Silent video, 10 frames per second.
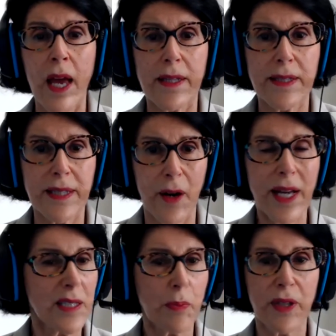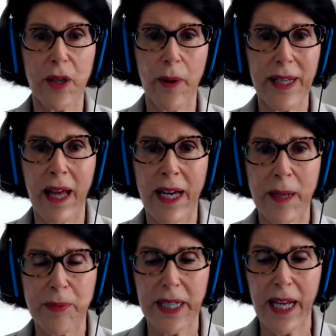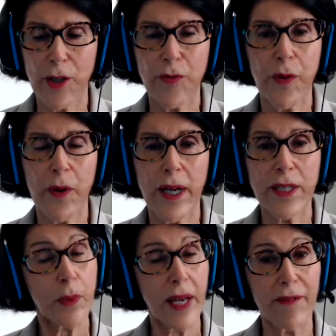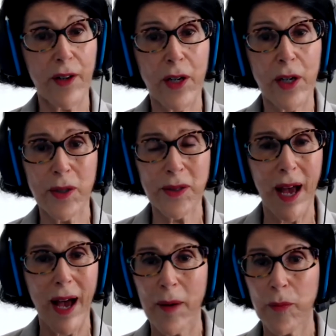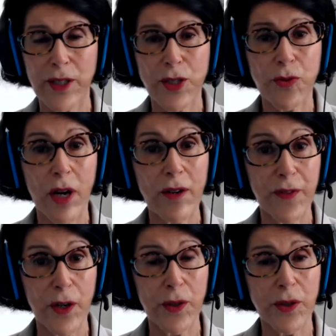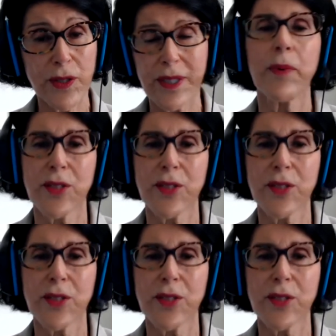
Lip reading: Sarah has put a great lineup together for us. We have our own registrar of voters,